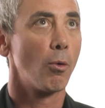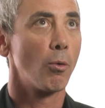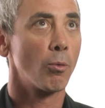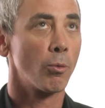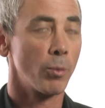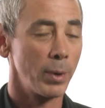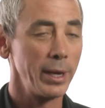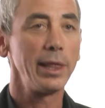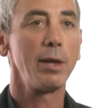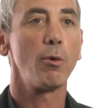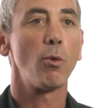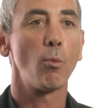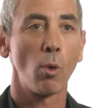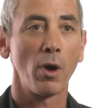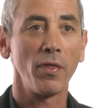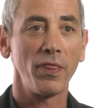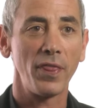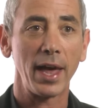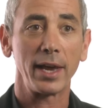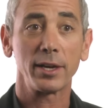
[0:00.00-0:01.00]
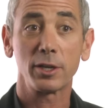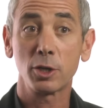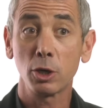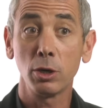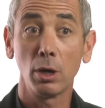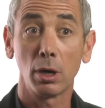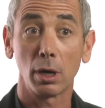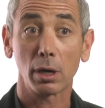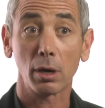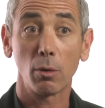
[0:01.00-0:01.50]
really what that
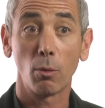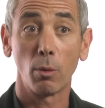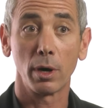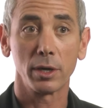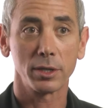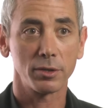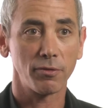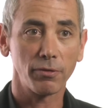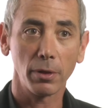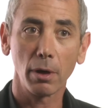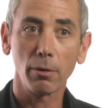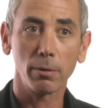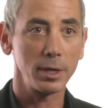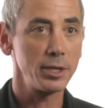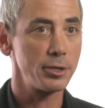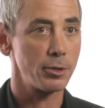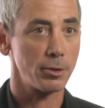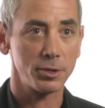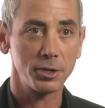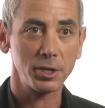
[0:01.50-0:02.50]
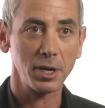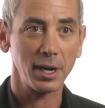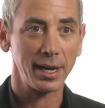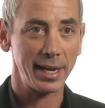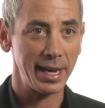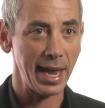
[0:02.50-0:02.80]
took was flow research